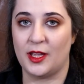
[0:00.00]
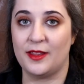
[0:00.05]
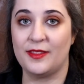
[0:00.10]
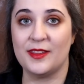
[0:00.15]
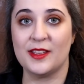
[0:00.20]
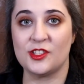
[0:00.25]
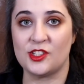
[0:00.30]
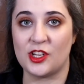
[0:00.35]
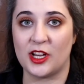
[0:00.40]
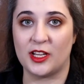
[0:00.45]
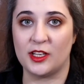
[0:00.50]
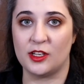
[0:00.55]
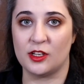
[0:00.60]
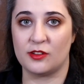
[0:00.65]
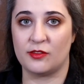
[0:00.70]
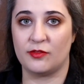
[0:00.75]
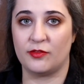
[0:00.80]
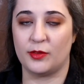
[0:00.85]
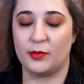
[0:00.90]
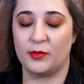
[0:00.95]
In this Czech
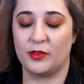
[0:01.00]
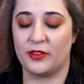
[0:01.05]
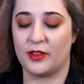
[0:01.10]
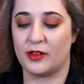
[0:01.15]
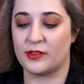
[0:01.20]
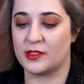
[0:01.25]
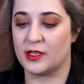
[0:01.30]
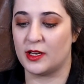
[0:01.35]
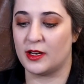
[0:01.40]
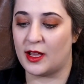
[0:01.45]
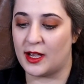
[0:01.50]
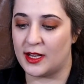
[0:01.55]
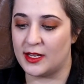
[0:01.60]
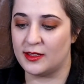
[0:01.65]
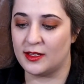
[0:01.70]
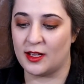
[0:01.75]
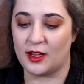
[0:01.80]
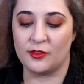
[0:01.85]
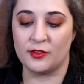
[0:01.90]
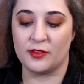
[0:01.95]
edition from
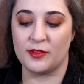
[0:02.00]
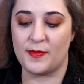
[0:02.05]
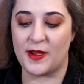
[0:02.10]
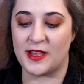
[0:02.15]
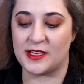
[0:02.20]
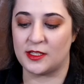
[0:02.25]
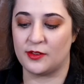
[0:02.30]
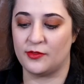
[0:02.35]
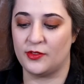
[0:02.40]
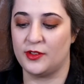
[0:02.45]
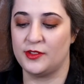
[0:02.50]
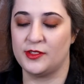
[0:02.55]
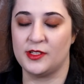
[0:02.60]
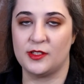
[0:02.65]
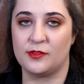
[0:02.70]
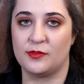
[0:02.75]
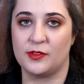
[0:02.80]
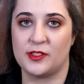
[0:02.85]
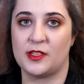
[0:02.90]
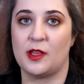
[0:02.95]
2009, Hound of the Baskervilles
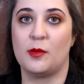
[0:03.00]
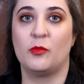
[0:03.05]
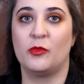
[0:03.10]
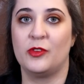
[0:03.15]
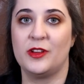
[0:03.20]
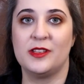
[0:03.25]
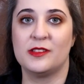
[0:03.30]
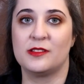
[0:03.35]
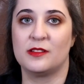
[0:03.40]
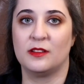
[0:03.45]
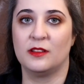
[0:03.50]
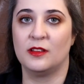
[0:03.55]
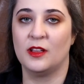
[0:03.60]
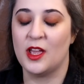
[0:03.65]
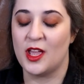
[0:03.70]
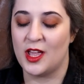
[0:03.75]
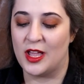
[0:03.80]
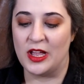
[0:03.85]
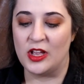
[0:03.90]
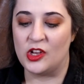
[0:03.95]
is for some reason
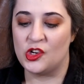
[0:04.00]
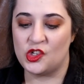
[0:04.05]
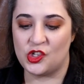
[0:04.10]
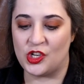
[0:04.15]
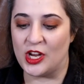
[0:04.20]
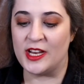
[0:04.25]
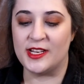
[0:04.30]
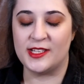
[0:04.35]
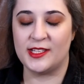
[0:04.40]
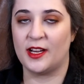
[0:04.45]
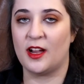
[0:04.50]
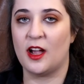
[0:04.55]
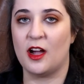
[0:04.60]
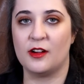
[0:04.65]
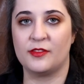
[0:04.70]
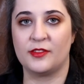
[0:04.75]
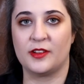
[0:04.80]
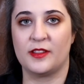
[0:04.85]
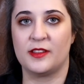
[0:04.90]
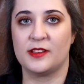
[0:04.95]
chasing
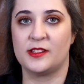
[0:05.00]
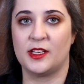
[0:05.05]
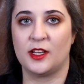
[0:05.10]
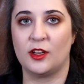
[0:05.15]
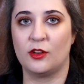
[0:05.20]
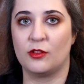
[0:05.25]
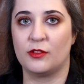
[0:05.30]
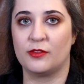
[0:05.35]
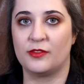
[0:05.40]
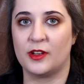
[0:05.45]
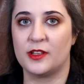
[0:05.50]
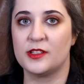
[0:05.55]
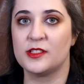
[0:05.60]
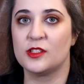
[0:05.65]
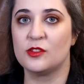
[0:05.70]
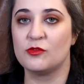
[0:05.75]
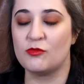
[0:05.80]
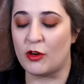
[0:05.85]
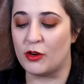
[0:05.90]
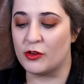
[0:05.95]
after the singer of Guns
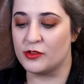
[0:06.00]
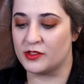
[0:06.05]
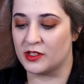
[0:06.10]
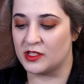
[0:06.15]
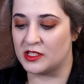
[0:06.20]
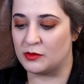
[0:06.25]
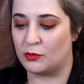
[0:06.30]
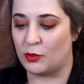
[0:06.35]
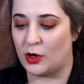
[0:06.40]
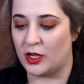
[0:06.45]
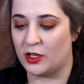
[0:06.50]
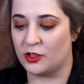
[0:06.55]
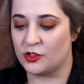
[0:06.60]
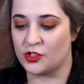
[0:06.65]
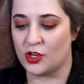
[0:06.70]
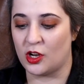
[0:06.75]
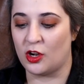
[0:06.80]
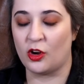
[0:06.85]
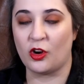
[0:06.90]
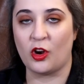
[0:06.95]
N' Roses while
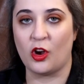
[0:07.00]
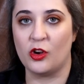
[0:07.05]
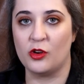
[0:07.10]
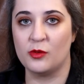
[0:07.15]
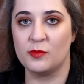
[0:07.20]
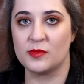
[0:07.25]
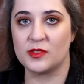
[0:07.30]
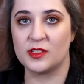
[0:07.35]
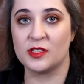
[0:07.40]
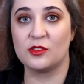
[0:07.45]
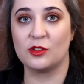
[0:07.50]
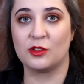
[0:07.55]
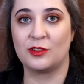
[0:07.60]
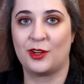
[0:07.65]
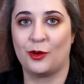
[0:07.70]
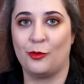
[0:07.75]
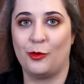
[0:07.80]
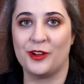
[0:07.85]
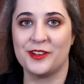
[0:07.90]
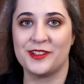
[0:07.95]
Sherlock Holmes and
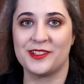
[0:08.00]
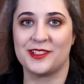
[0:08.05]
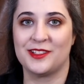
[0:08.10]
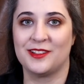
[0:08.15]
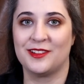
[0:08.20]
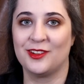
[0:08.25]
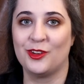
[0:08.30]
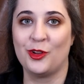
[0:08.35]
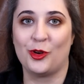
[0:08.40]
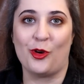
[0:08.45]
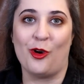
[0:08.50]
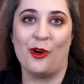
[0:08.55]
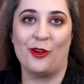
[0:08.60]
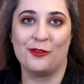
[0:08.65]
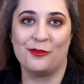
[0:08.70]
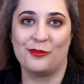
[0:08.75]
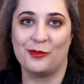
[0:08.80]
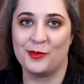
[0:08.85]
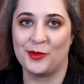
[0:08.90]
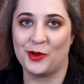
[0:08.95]
Dr. Watson look
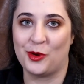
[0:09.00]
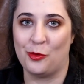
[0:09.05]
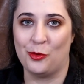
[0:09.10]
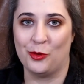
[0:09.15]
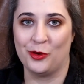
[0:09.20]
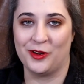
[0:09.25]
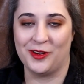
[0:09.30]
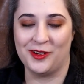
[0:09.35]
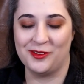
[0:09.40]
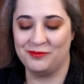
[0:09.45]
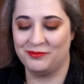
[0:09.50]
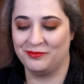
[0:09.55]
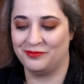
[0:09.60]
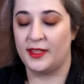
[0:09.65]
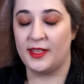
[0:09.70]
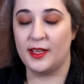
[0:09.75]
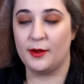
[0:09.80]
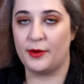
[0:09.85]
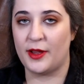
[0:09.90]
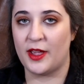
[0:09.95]
on from the corner.
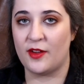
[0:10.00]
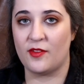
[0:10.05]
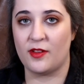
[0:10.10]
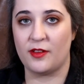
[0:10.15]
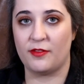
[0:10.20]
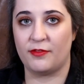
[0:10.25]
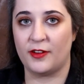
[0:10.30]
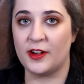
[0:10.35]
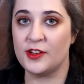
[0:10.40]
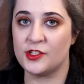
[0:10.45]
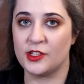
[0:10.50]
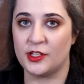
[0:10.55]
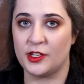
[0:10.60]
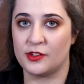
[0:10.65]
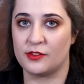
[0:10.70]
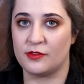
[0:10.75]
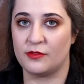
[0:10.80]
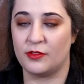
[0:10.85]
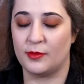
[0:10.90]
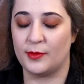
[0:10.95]
Here we have a French
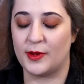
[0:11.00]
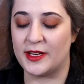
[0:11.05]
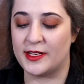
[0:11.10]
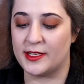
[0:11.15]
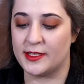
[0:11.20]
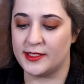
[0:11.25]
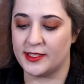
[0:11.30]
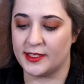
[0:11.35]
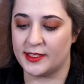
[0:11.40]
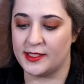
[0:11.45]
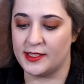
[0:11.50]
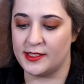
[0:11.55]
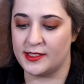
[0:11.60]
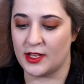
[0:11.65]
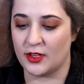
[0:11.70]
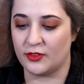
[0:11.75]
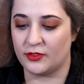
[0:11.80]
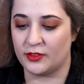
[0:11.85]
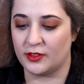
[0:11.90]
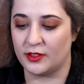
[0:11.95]
edition from
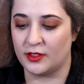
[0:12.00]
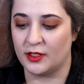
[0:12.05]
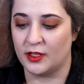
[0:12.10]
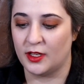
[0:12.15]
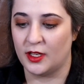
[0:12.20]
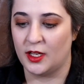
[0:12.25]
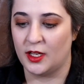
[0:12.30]
1967.